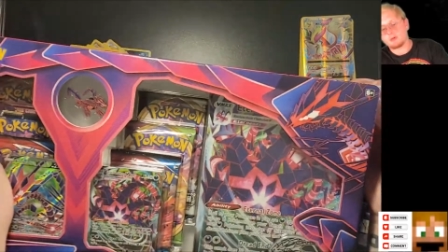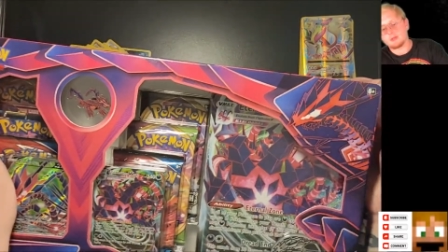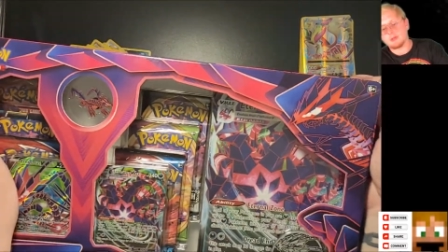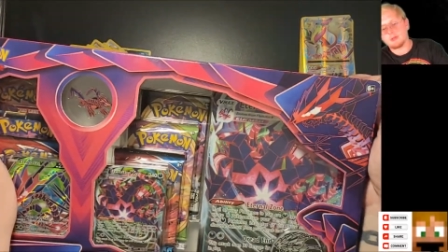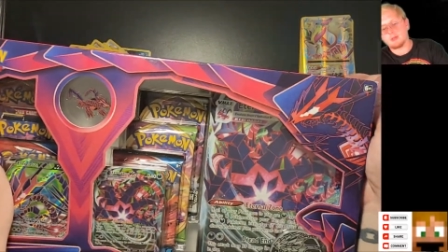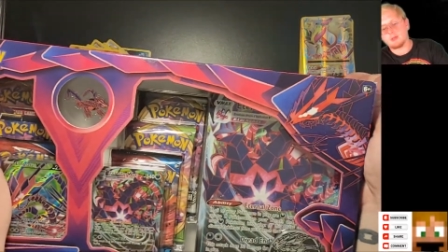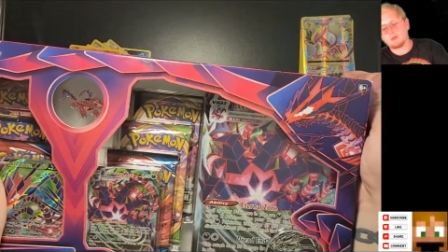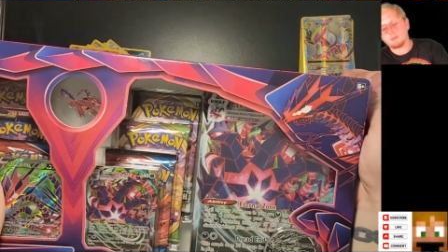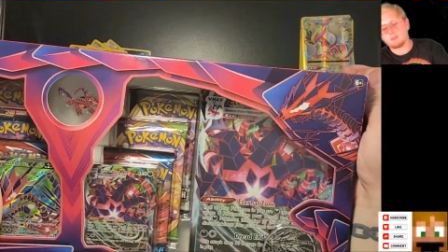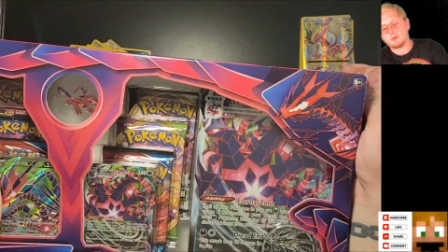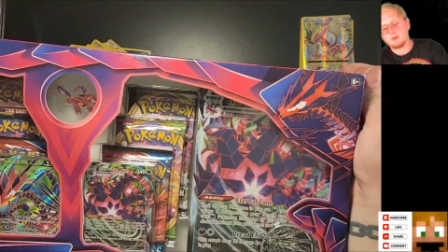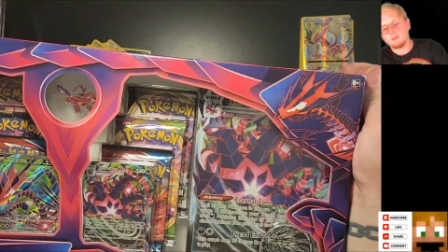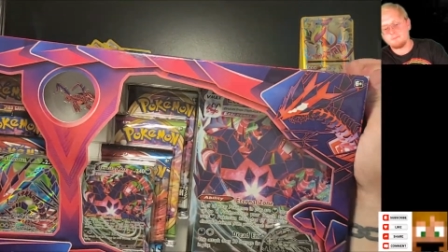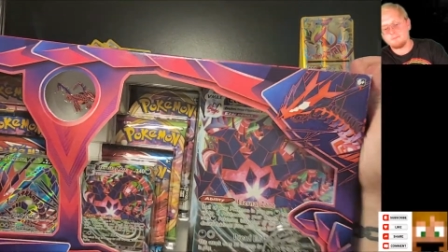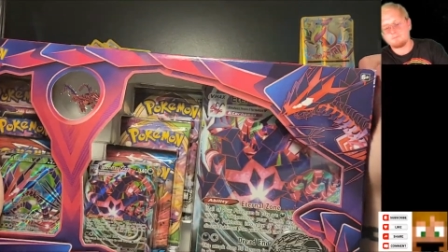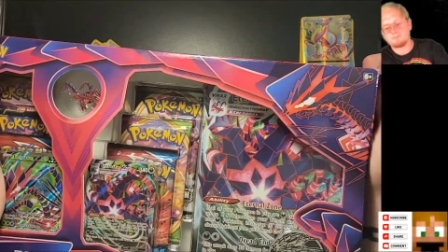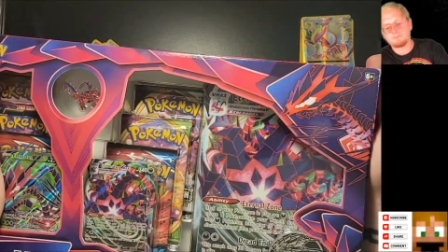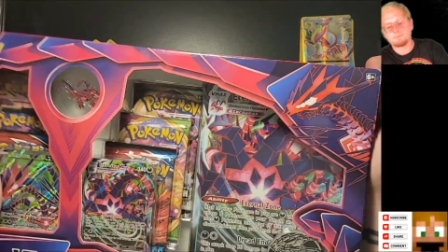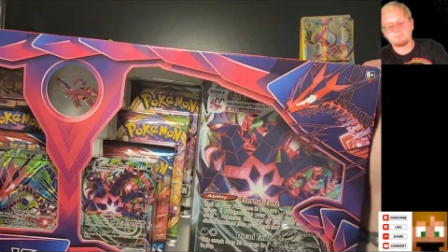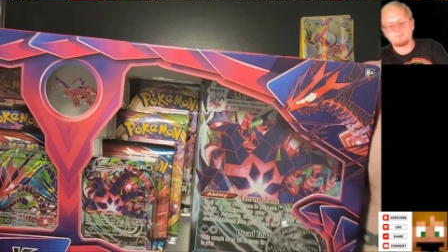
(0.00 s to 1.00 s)
camera.
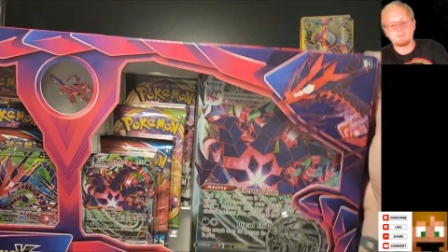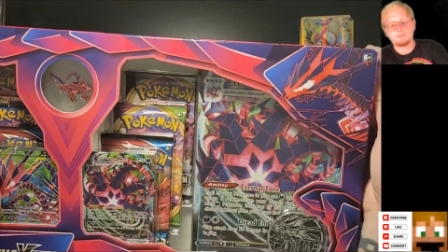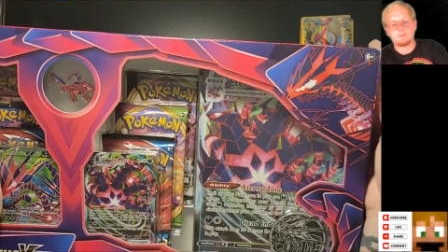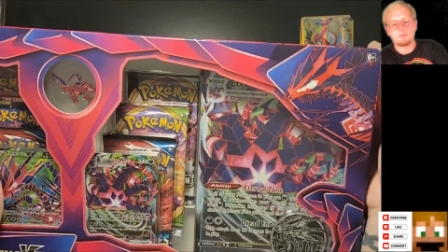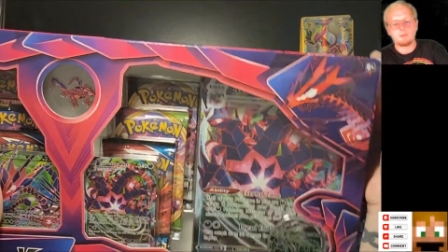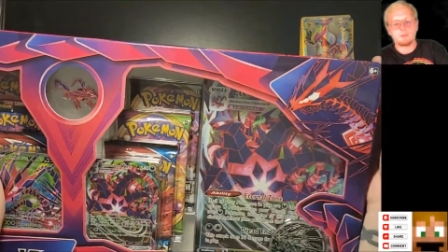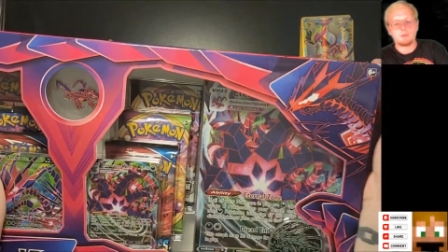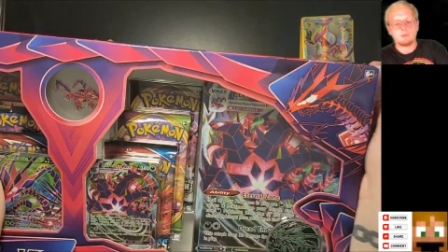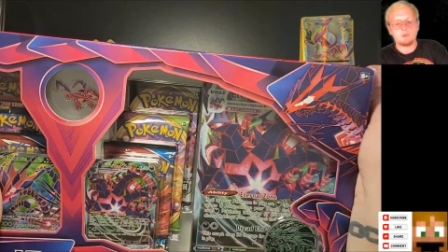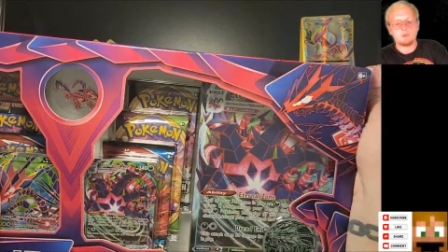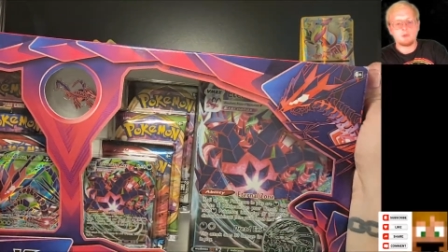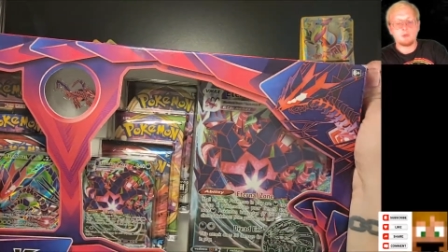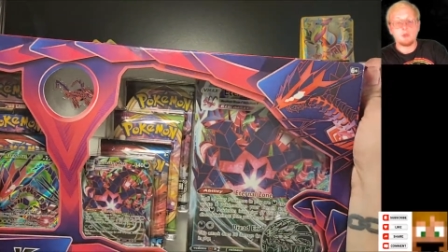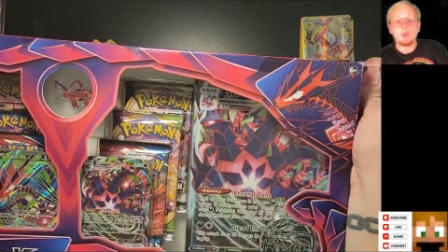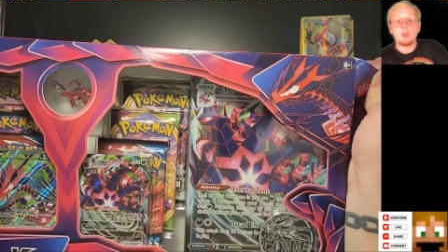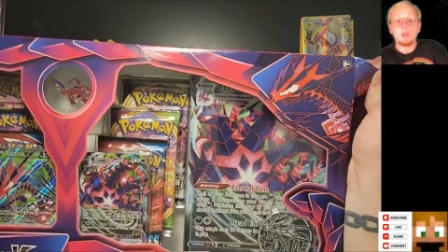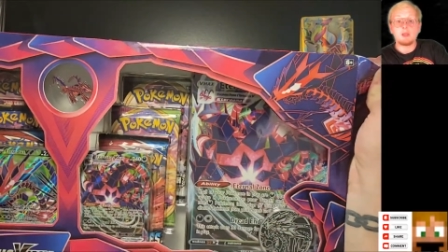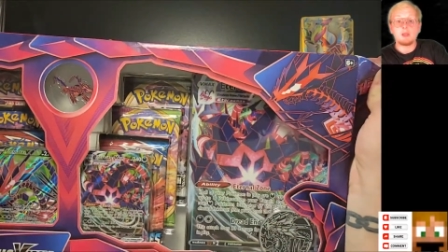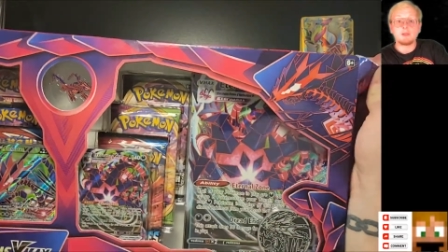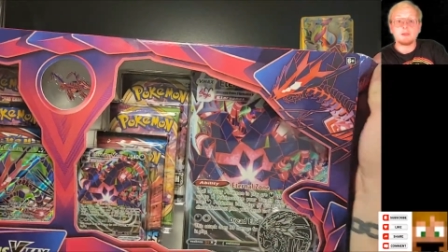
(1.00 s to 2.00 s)

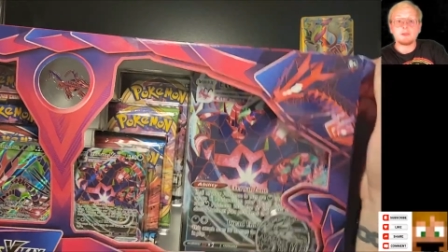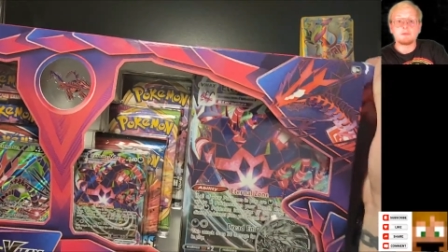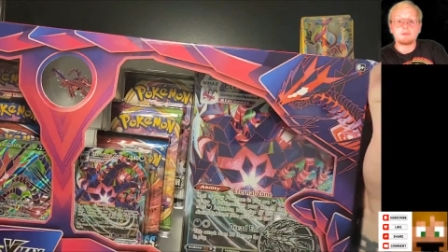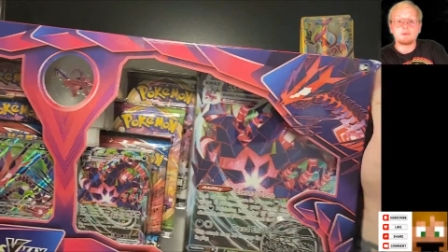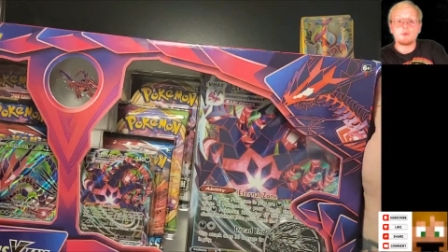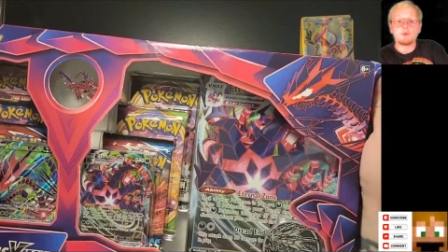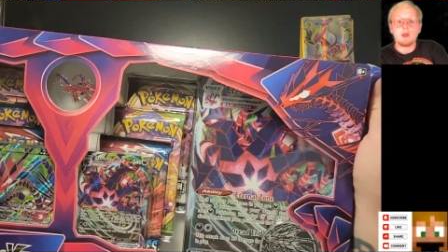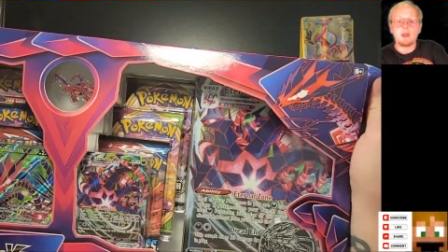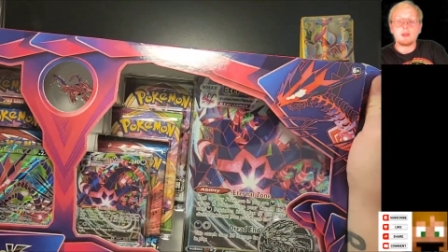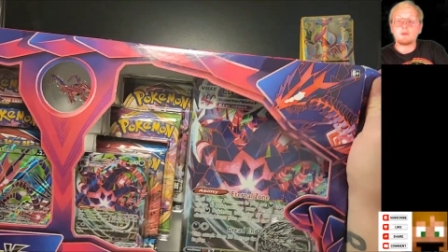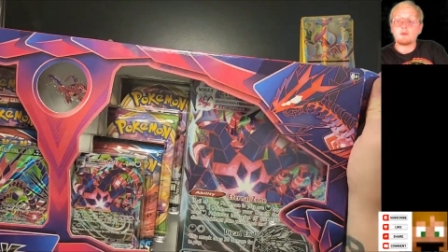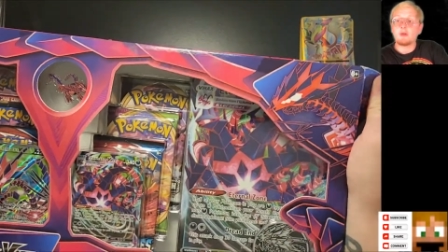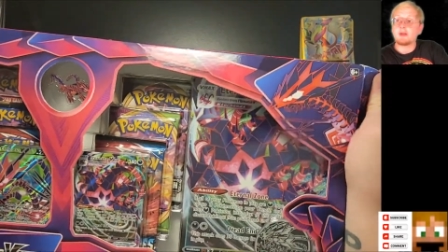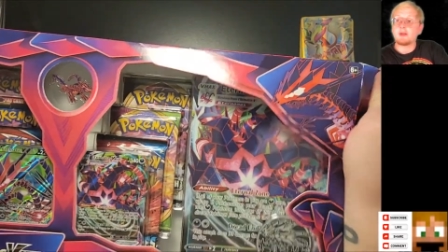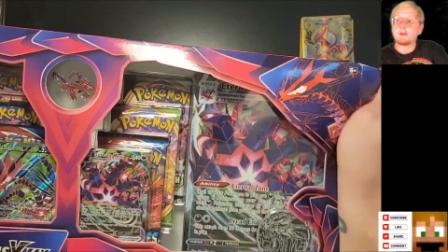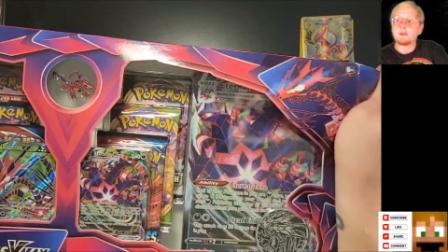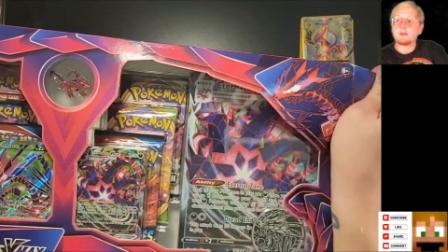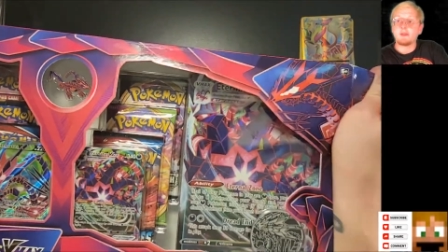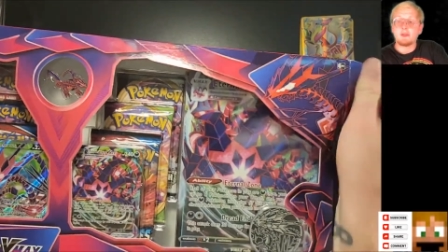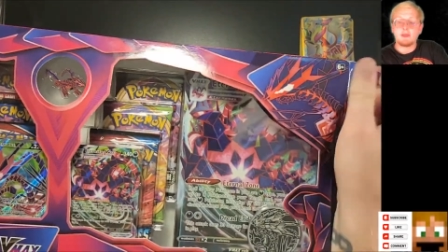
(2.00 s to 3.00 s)
Let's crack right
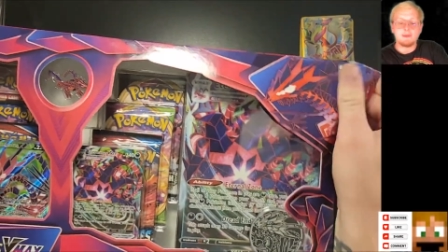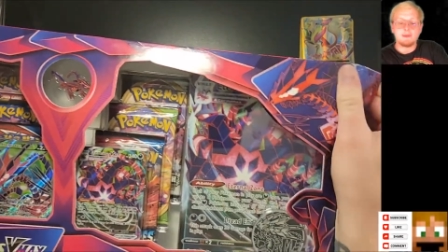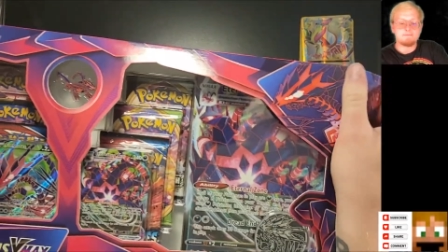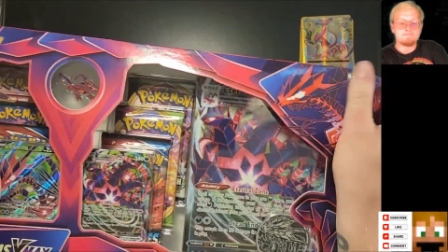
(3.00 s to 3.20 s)
into that.